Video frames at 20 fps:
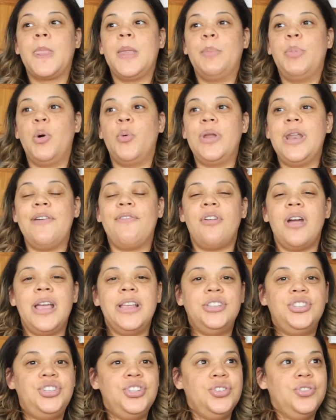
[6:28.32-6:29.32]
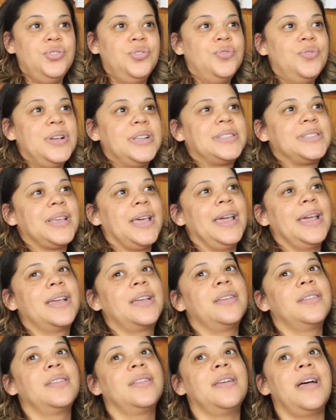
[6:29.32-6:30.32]
but whenever I do, it's
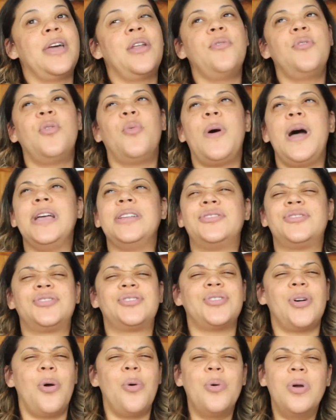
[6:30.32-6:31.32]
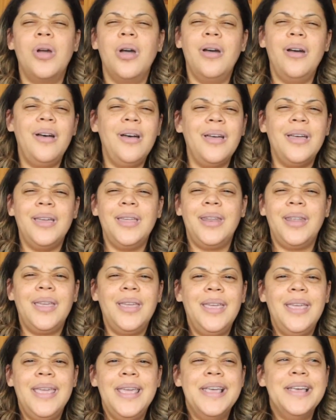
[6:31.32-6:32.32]
like, I don't know why it's so good.
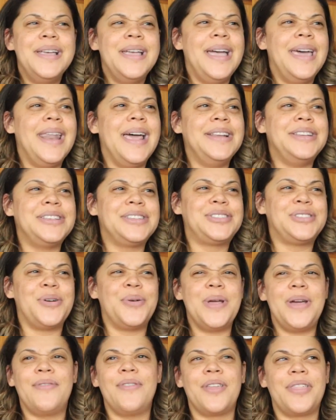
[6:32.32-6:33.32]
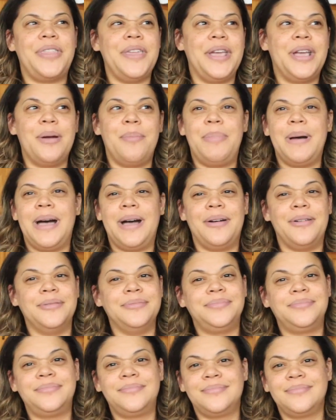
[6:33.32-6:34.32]
And I just don't ever think
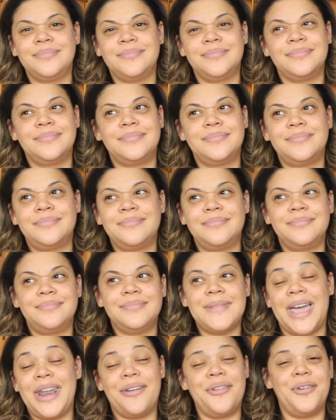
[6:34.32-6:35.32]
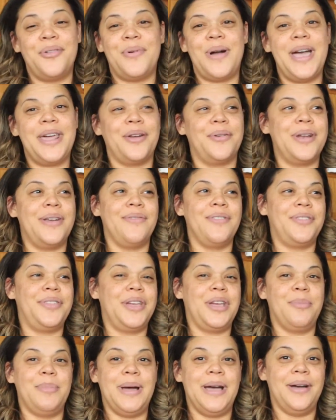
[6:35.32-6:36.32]
about, I don't know why I don't ever
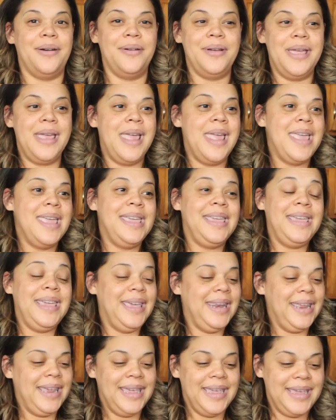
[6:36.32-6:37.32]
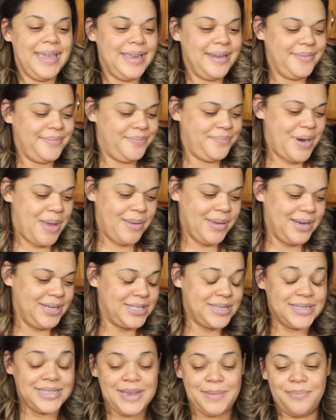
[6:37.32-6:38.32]
think about eating it, probably
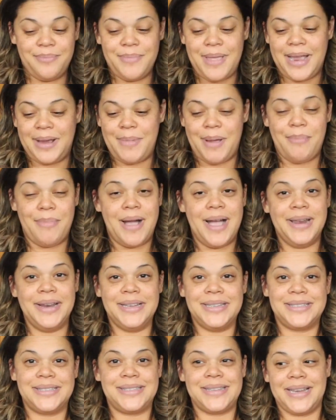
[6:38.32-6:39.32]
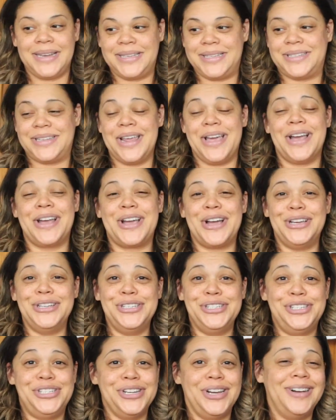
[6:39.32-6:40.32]
just because I'm like my mind is like stuck
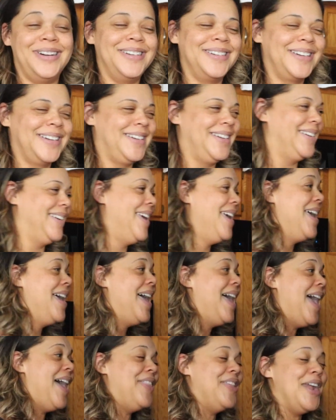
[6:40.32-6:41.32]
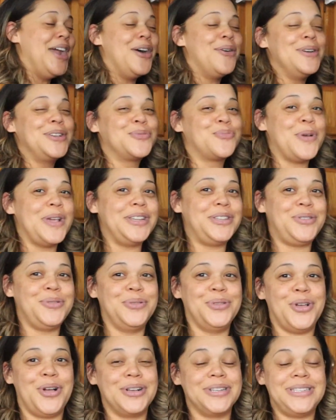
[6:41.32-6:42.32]
on junk. And then I always wait too
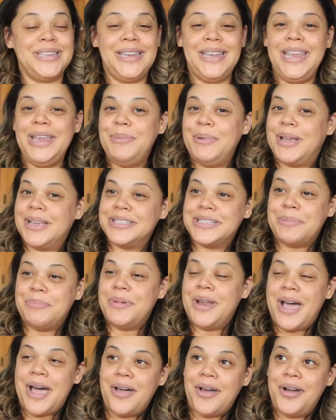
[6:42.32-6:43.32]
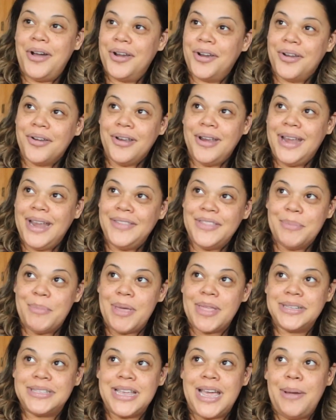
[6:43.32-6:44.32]
long to eat because I'm not hungry. And then
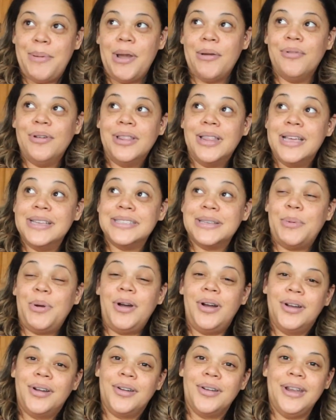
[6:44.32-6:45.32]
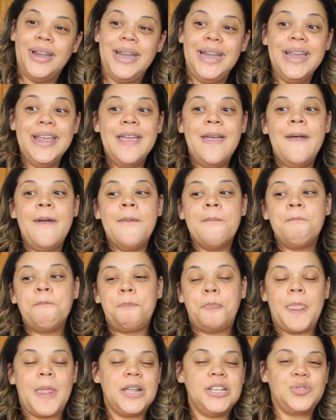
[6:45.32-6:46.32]
by the time I realize I'm hungry,
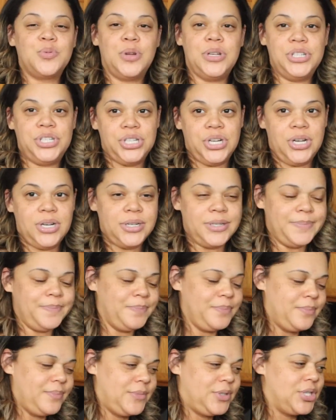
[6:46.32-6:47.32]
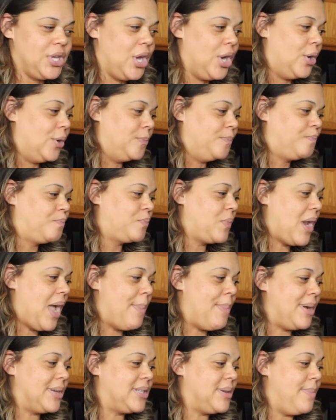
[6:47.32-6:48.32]
I just want junk. So I'm
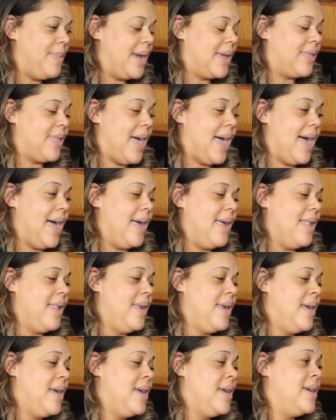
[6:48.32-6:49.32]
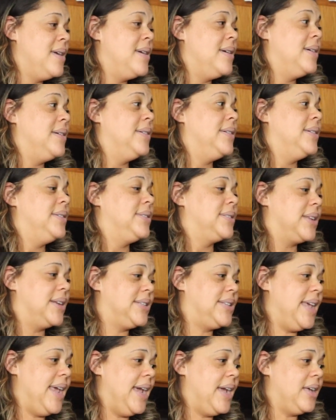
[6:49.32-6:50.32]
about to make that. It's gonna
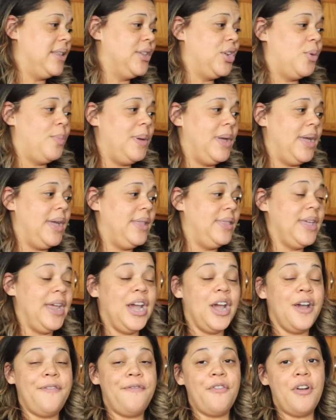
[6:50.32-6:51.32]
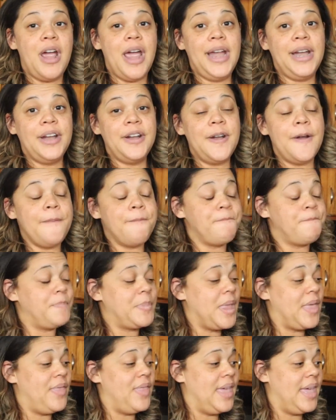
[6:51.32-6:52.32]
take a little bit in the air fryer
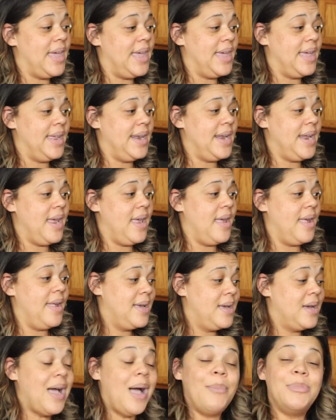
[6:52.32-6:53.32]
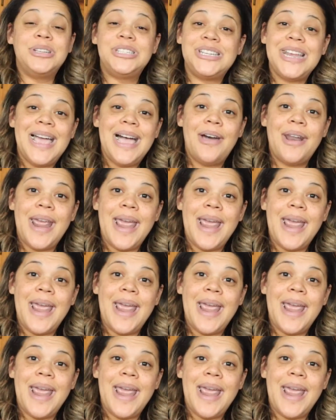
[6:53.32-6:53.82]
and then I'm gonna chow